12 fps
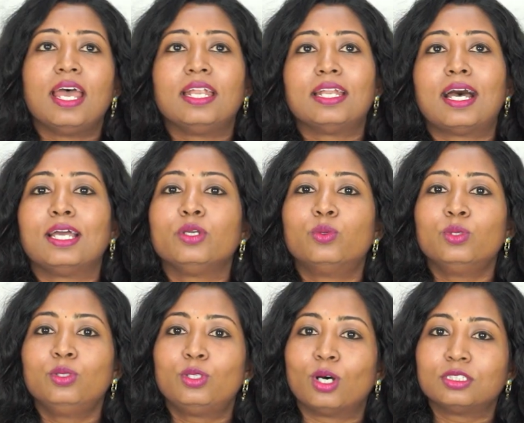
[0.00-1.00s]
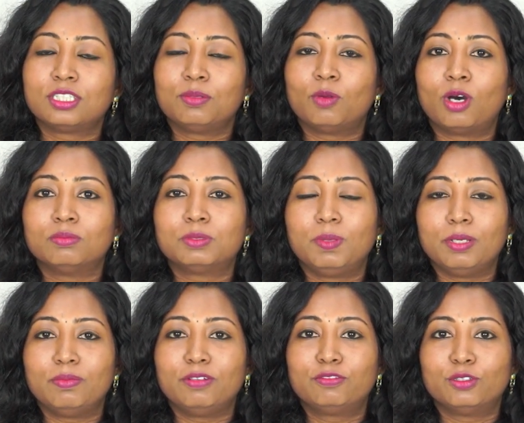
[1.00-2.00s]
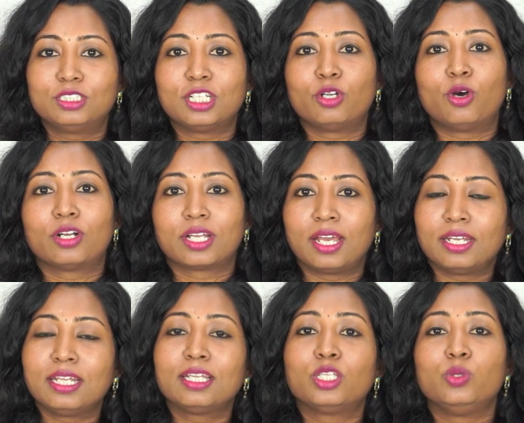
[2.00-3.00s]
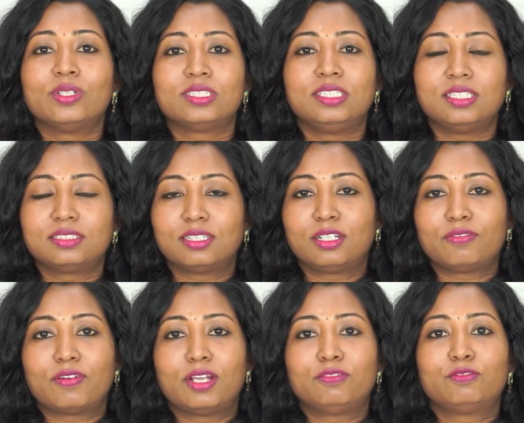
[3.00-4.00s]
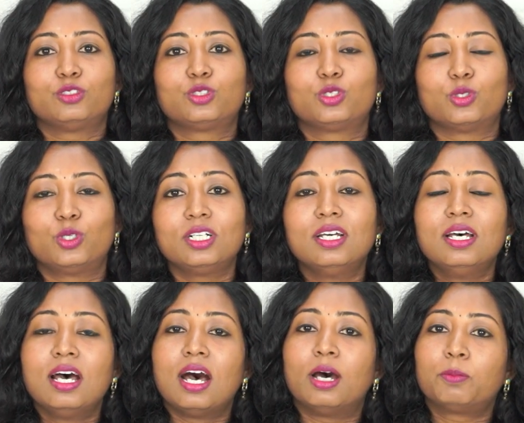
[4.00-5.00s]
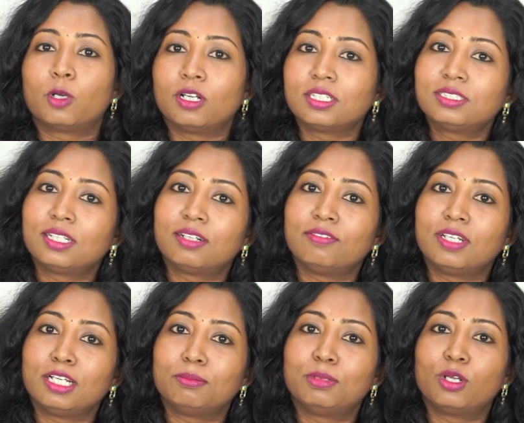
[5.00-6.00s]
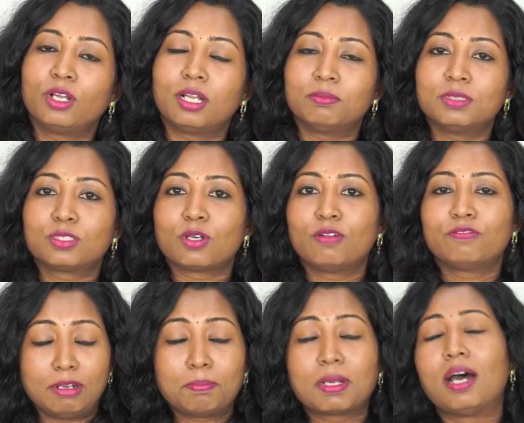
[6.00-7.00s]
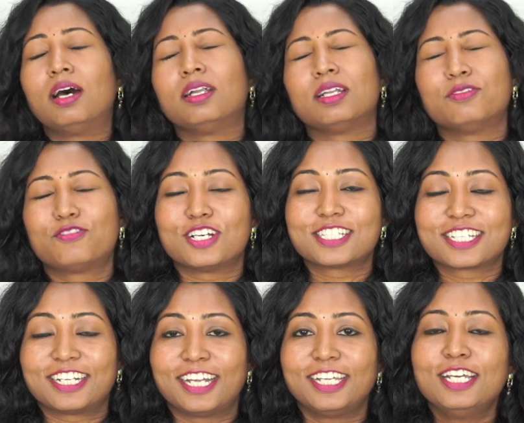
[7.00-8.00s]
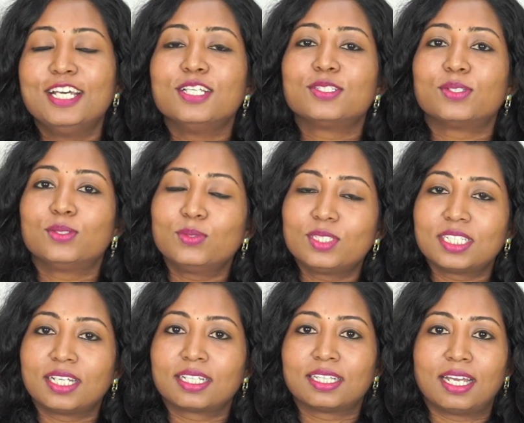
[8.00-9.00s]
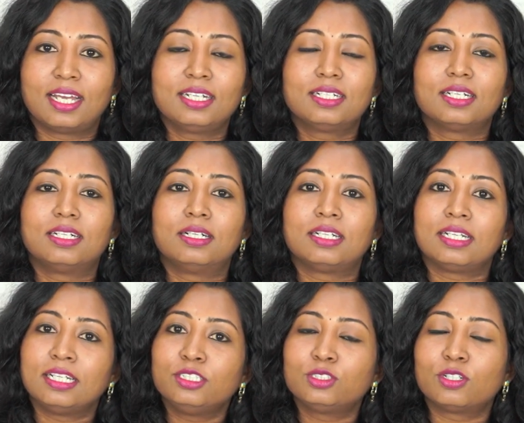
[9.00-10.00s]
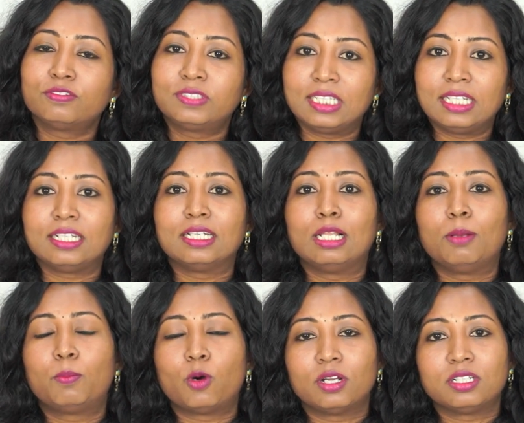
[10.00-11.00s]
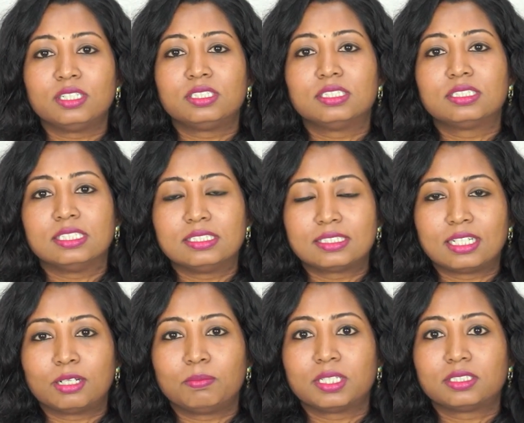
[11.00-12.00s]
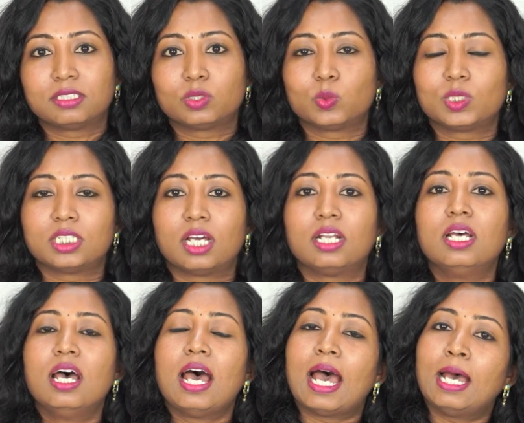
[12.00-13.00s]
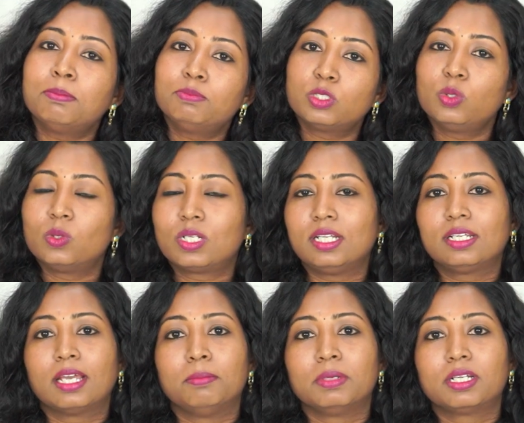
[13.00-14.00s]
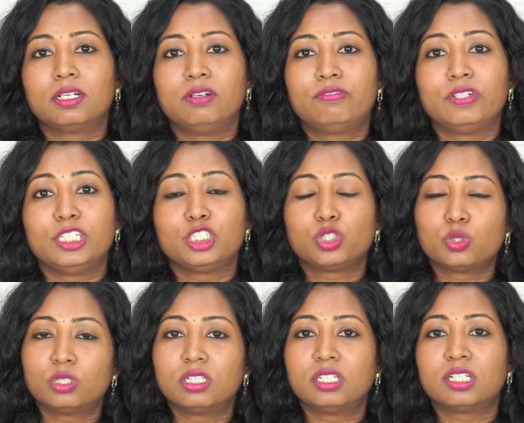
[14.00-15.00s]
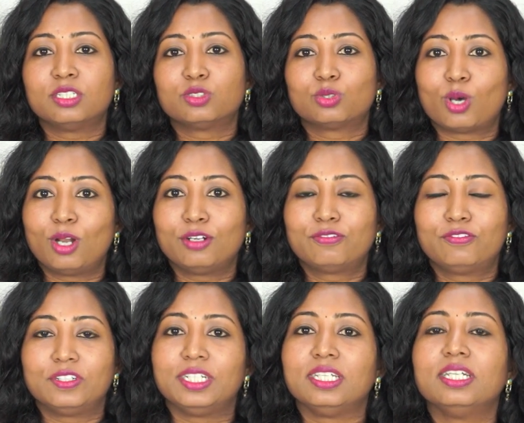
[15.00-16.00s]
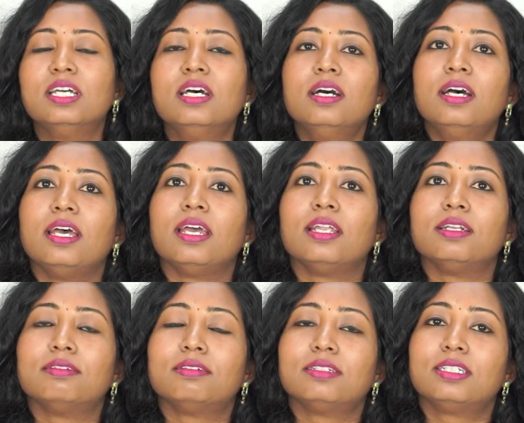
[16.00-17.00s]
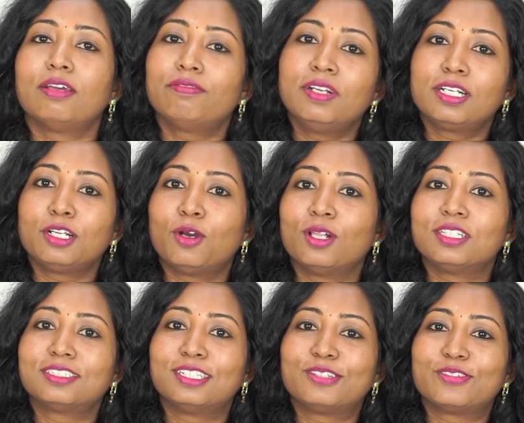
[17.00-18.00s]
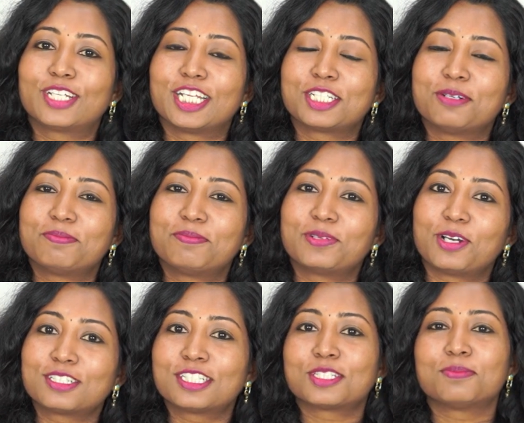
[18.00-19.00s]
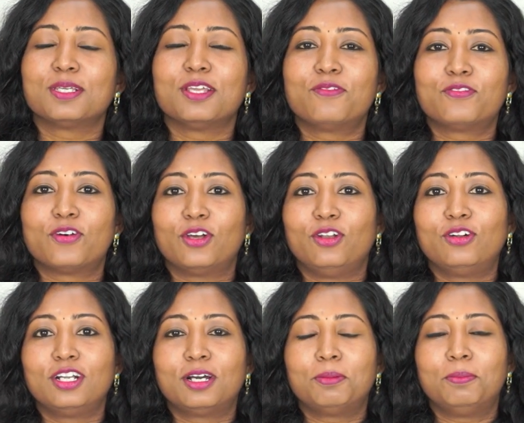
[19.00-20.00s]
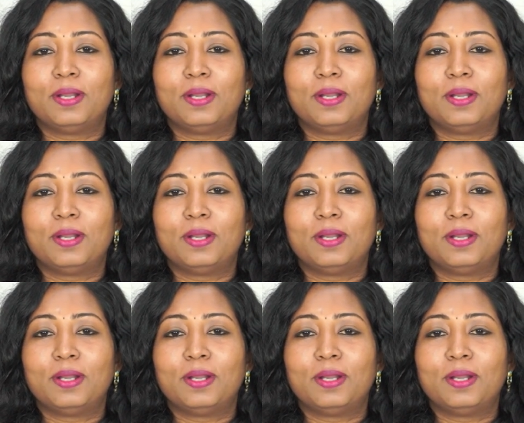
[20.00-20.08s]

And I own Tots and Moms Baby Foods, an organic USDA certified food store. Our products are available on Amazon, Flipkart and FirstCry. So do check that. A range of cereal, porridges, instant mixes which are absolutely chemical free, sugar and salt free, and definitely all the certification process being followed. Our